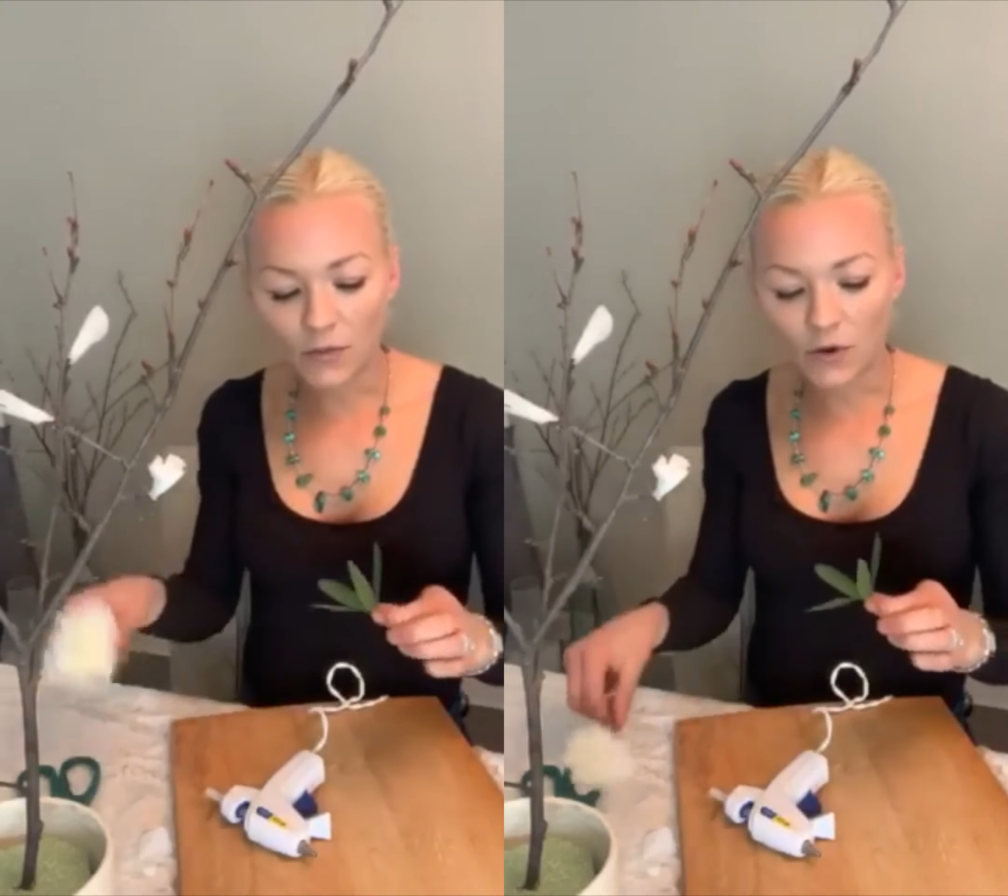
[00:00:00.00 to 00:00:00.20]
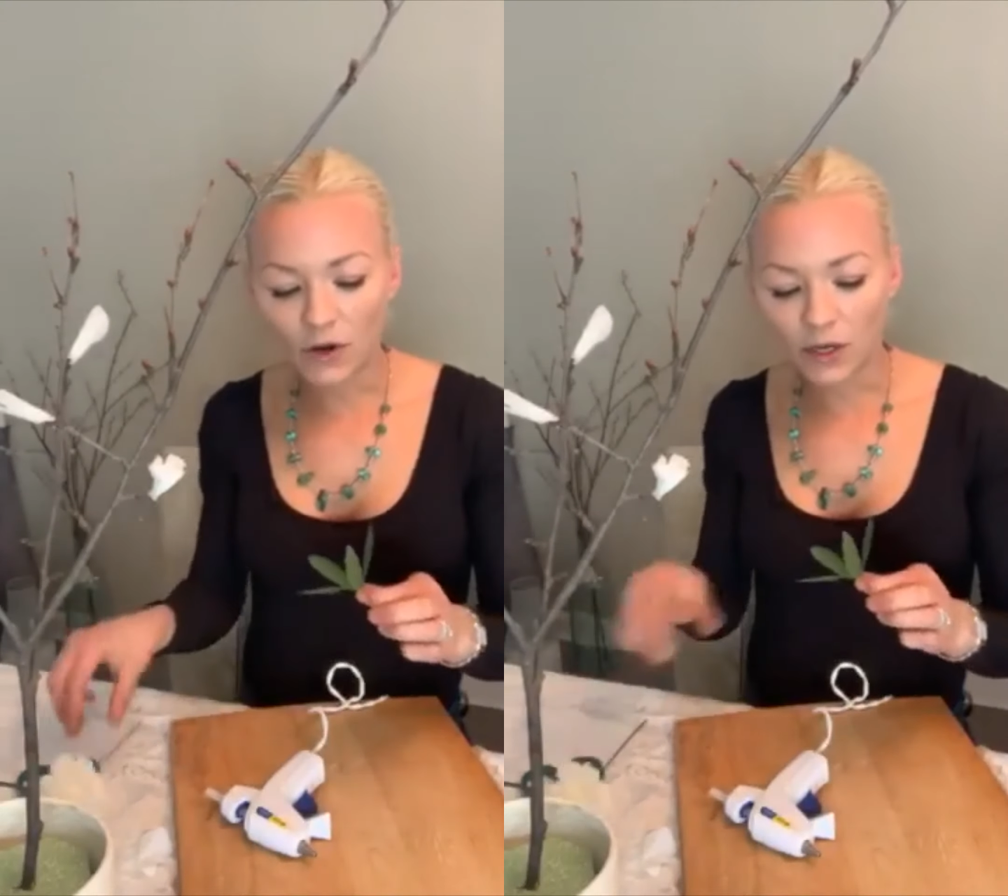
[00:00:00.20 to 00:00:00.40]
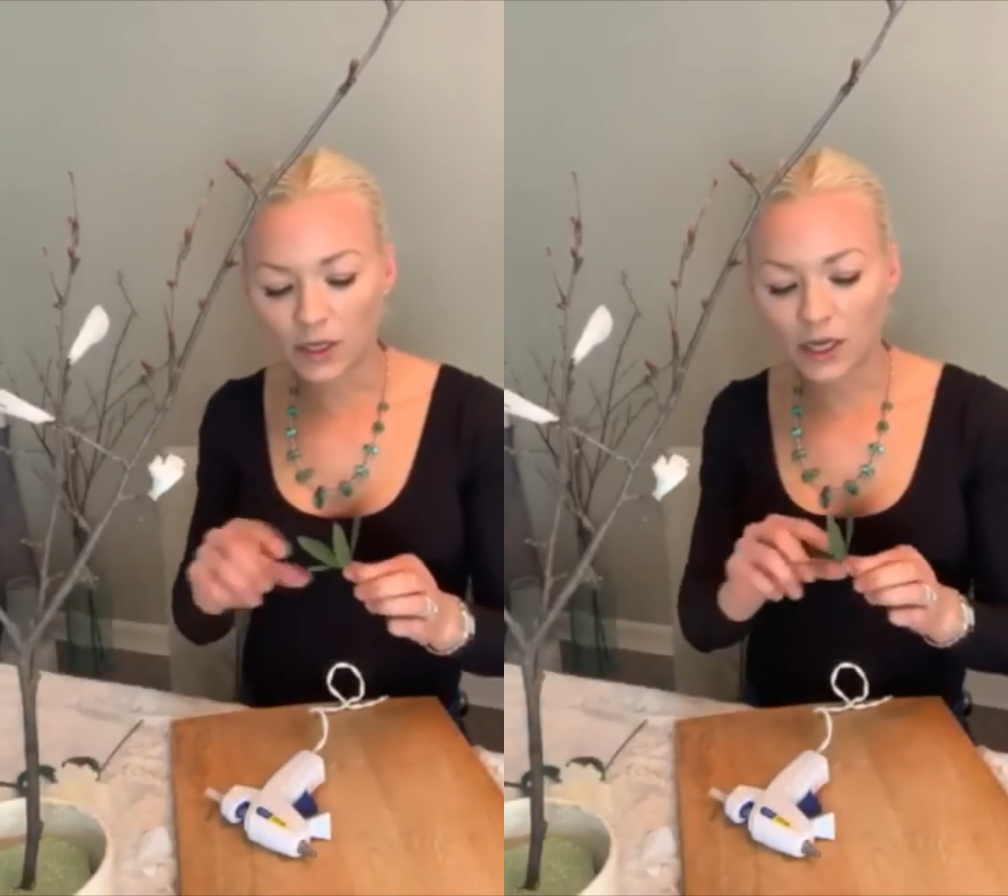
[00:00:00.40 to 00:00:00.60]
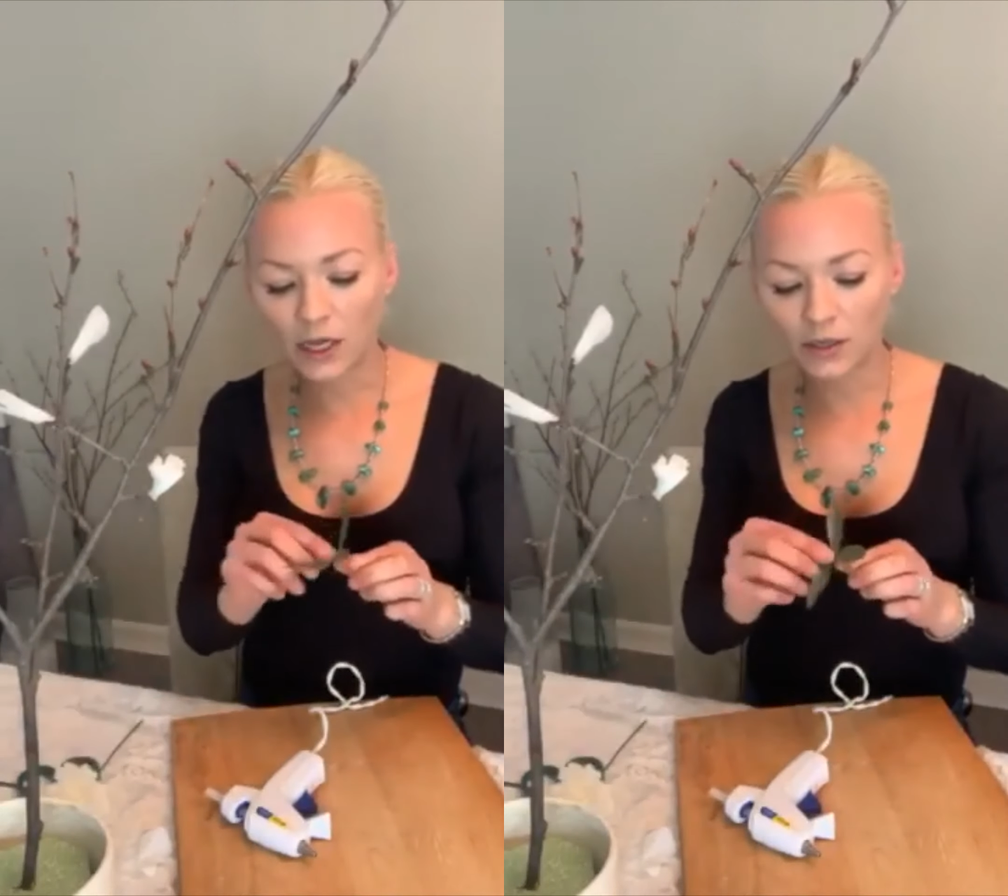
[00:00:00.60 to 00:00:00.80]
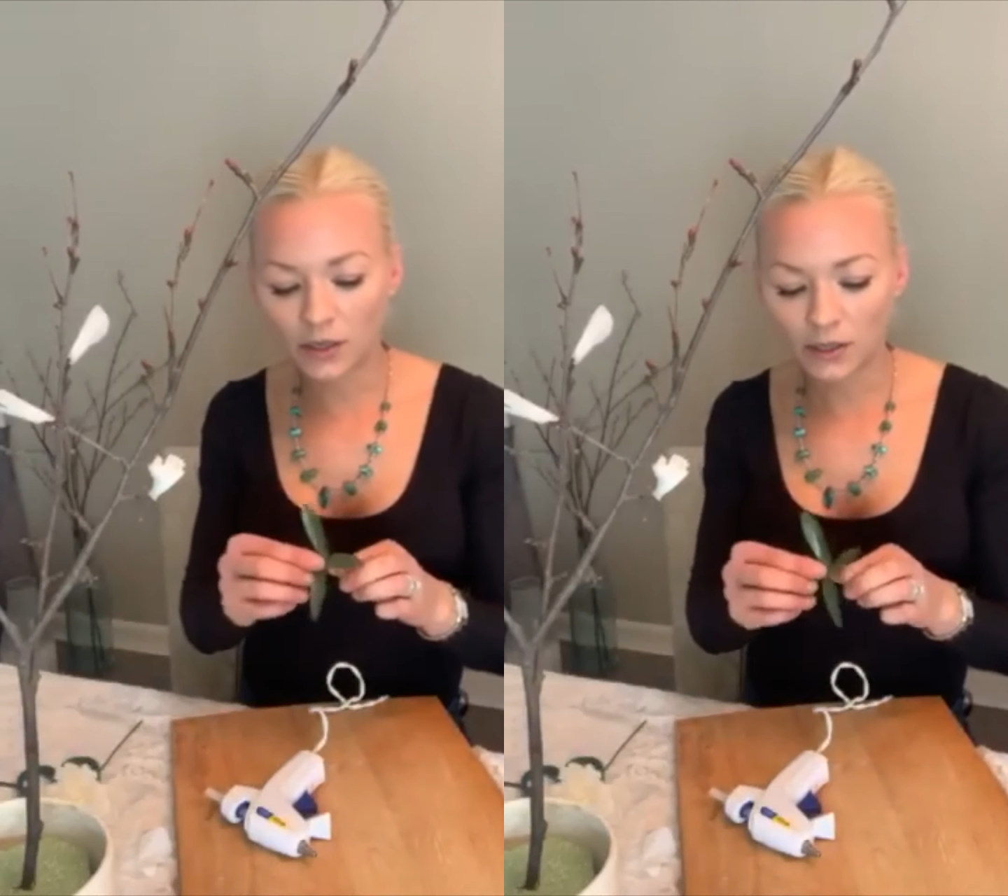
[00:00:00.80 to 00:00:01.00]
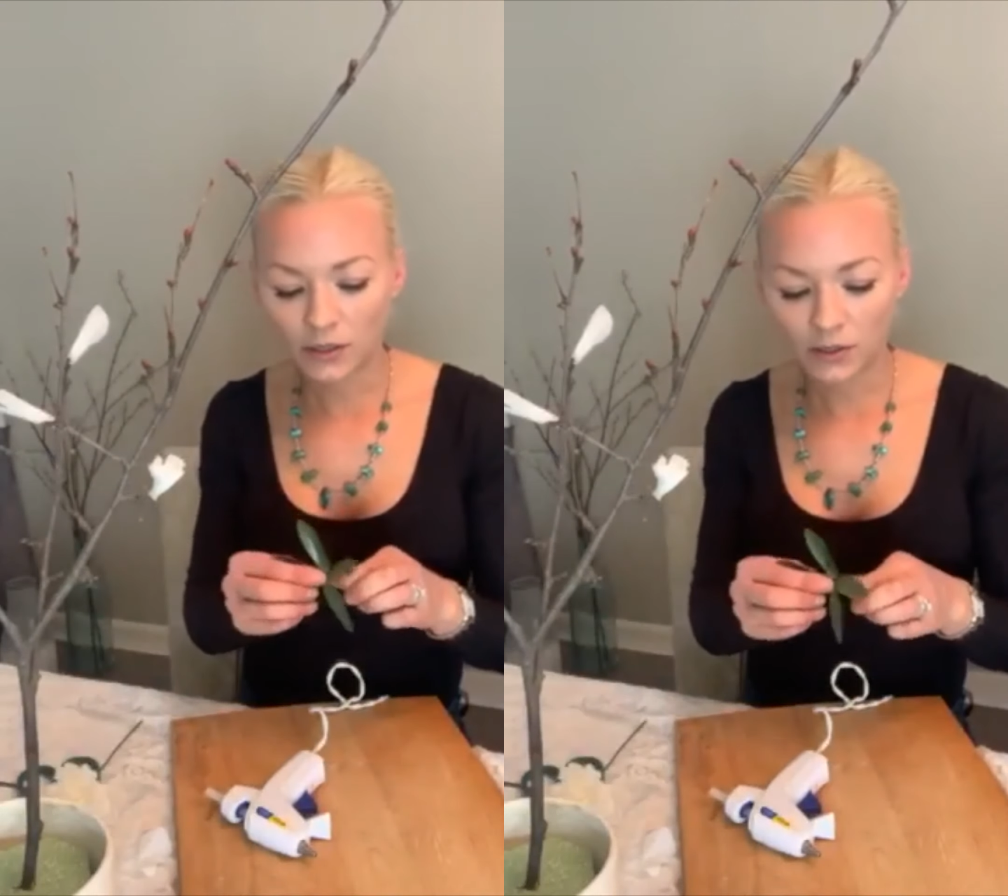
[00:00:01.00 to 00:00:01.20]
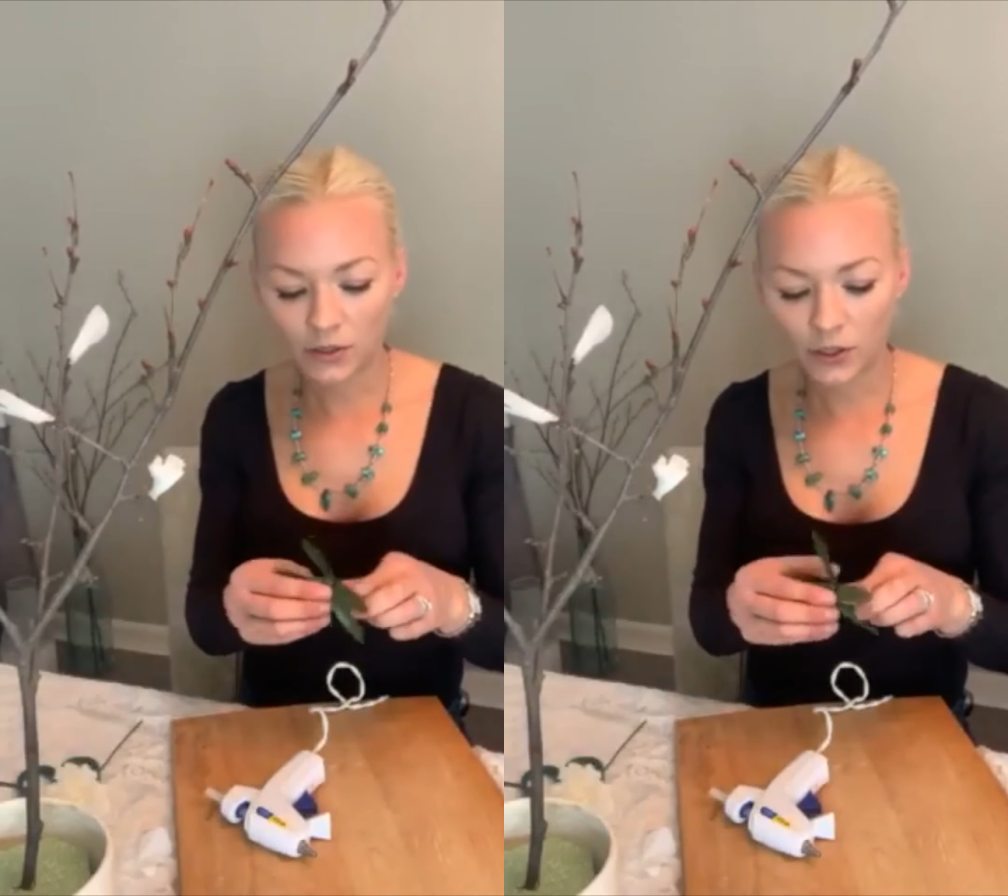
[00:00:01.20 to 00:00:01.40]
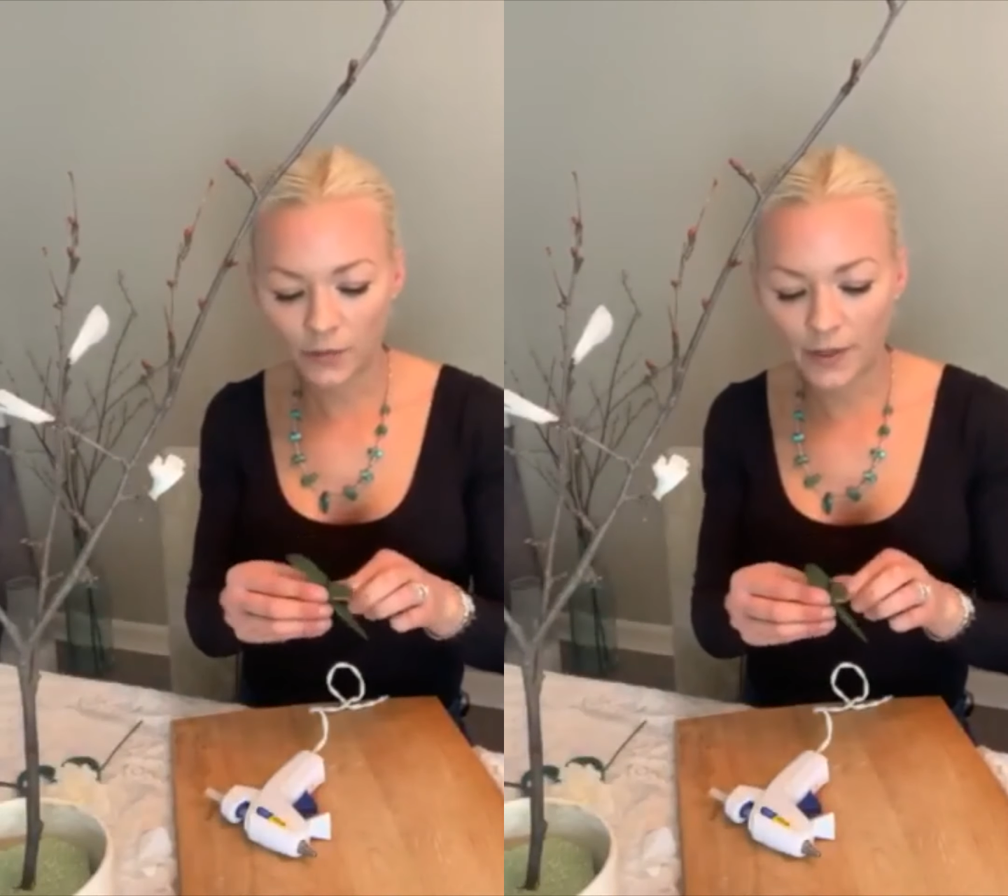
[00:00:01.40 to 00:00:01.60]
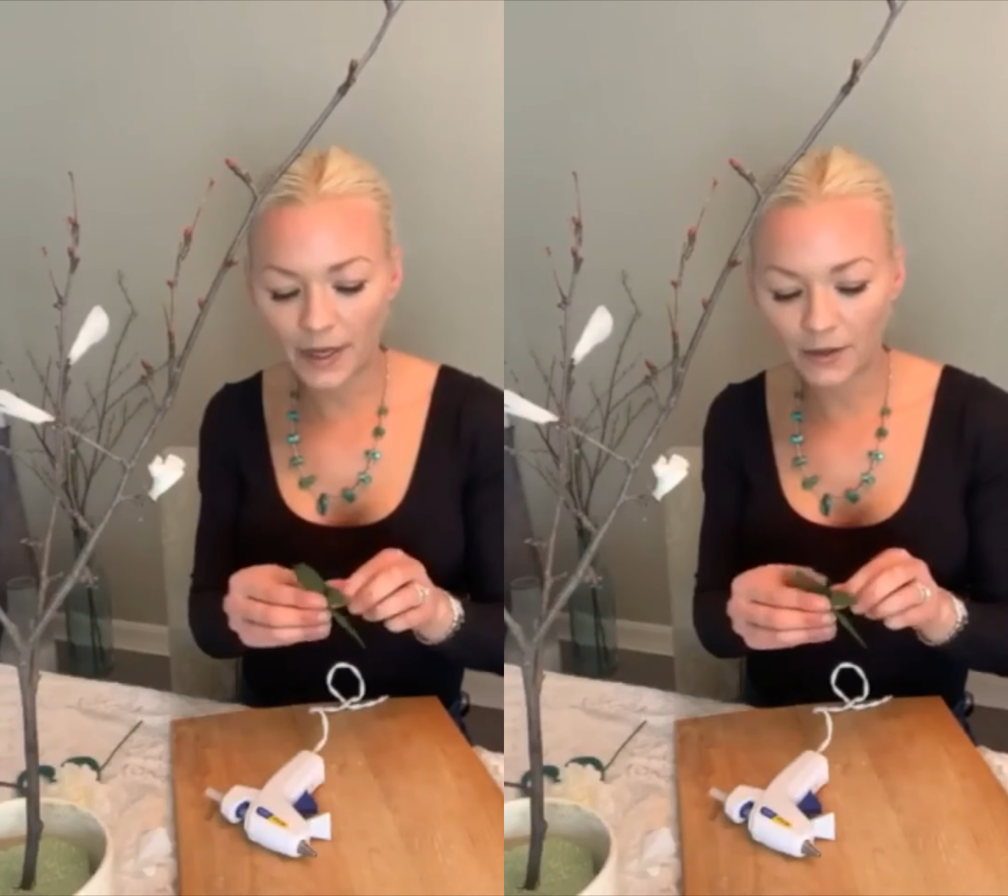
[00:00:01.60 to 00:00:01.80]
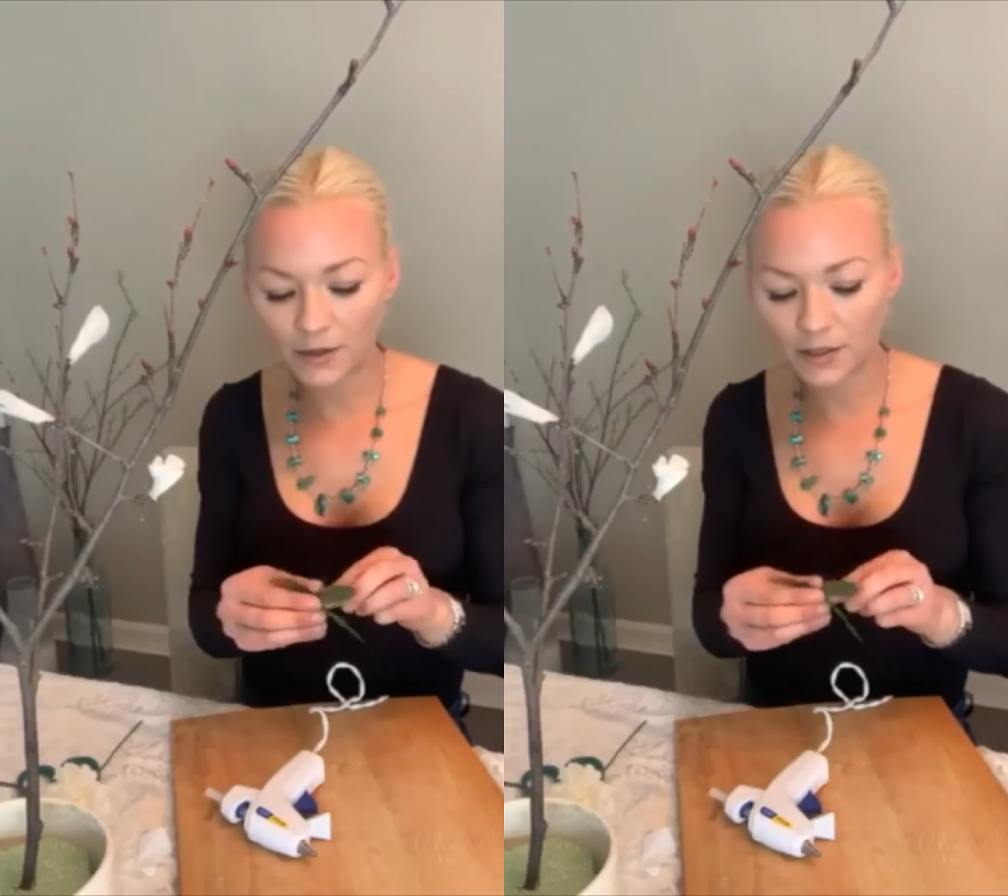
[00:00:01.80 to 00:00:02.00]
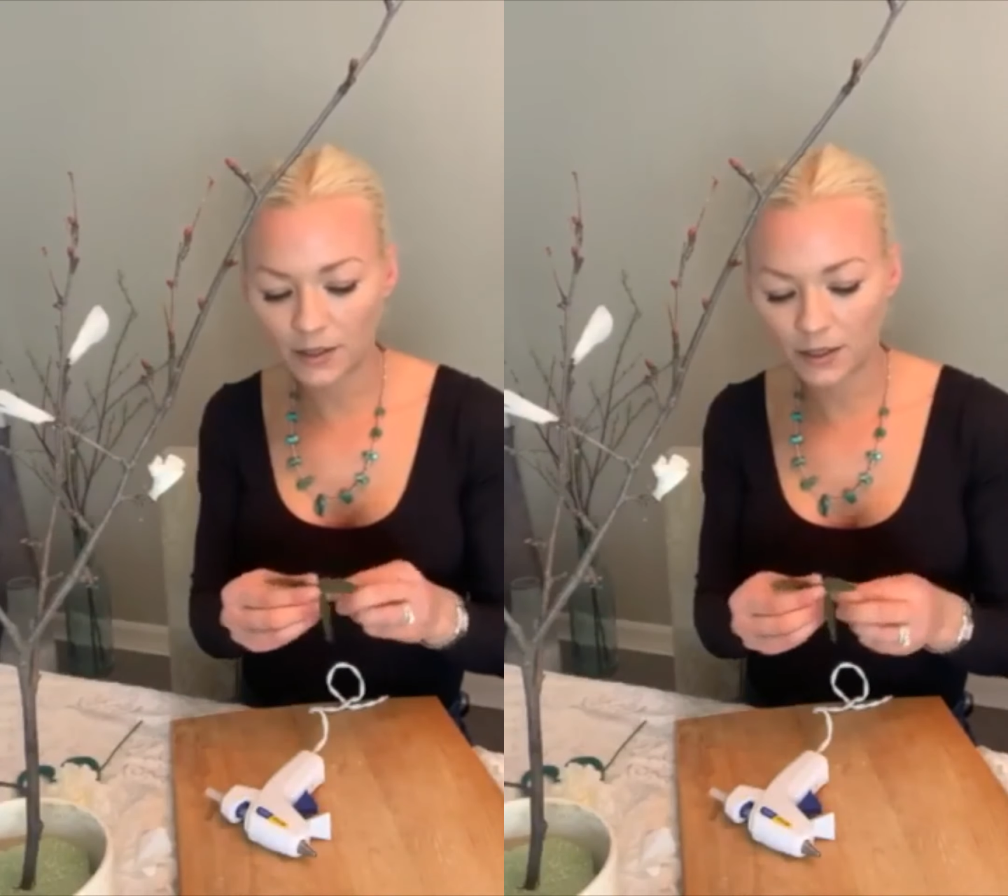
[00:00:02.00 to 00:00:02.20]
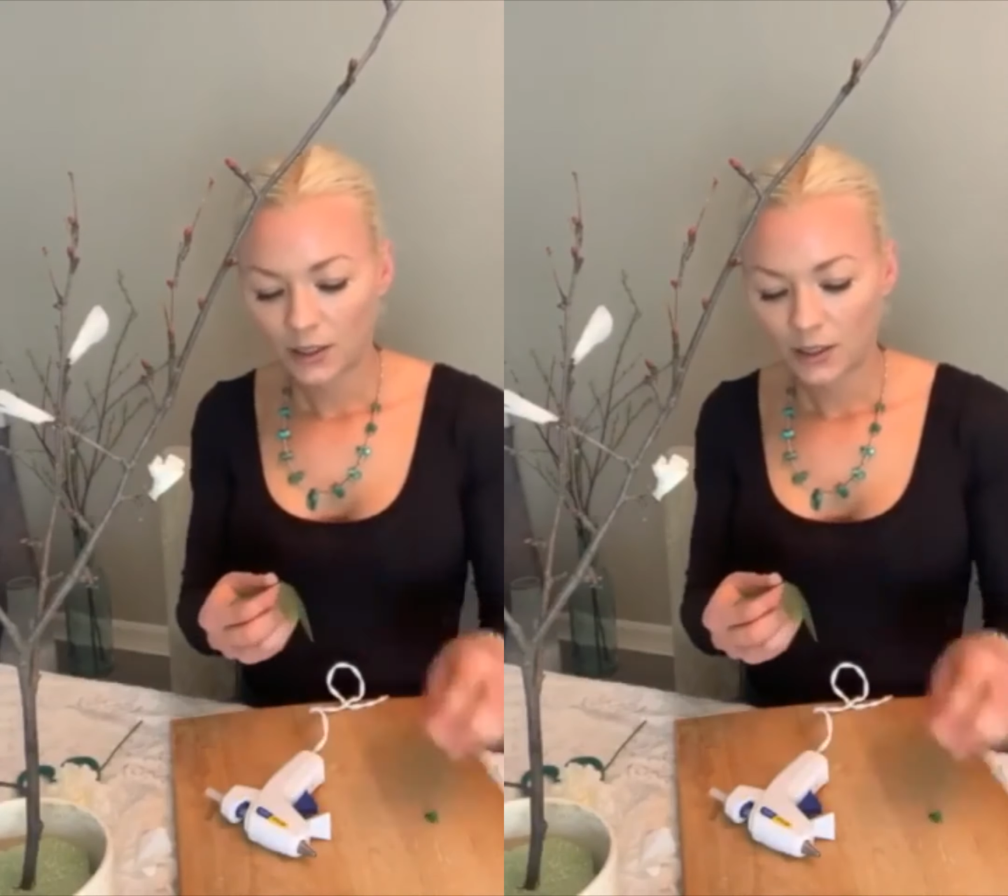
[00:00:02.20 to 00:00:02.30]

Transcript: more color to your petals,